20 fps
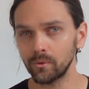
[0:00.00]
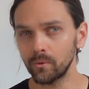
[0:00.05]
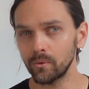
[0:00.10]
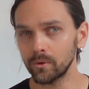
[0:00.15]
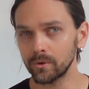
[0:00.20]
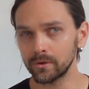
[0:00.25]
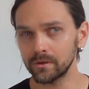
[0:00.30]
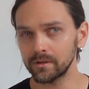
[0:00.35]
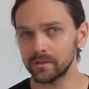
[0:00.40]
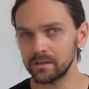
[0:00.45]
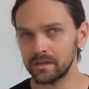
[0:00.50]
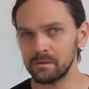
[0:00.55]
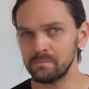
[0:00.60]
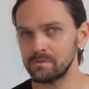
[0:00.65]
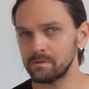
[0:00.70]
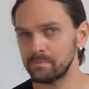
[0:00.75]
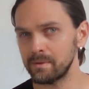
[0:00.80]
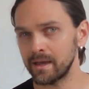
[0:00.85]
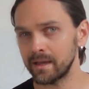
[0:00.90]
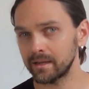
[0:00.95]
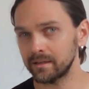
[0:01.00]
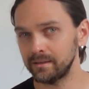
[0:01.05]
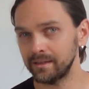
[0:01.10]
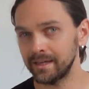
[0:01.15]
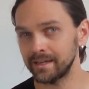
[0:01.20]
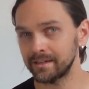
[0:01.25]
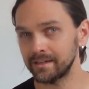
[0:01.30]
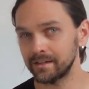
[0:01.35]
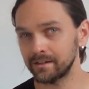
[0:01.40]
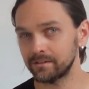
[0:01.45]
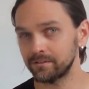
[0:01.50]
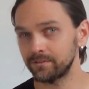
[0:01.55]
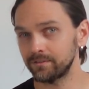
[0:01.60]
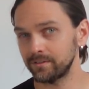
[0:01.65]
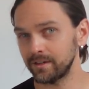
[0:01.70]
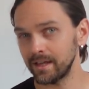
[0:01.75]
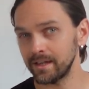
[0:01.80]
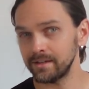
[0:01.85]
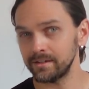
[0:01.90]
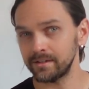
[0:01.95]
or keep the back leg
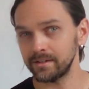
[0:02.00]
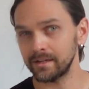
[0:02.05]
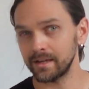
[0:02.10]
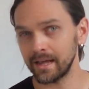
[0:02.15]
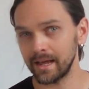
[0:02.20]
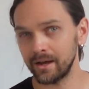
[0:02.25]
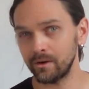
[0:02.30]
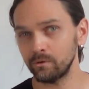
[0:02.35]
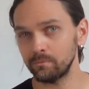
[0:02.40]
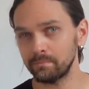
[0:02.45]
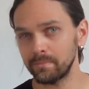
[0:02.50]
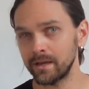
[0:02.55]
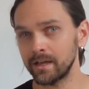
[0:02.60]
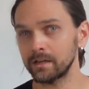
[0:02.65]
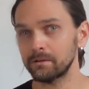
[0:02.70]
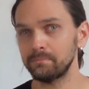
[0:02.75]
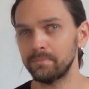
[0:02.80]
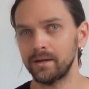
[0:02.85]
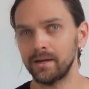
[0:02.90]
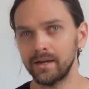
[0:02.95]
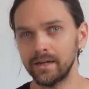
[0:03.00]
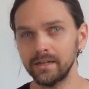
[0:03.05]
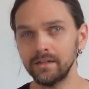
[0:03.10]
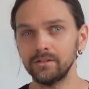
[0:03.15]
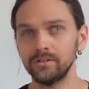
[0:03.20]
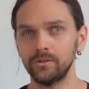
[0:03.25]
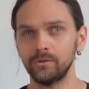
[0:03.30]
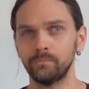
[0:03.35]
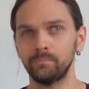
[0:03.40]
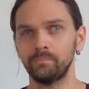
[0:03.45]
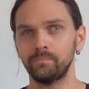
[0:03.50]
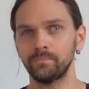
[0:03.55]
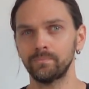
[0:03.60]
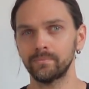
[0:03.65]
extended out back behind you.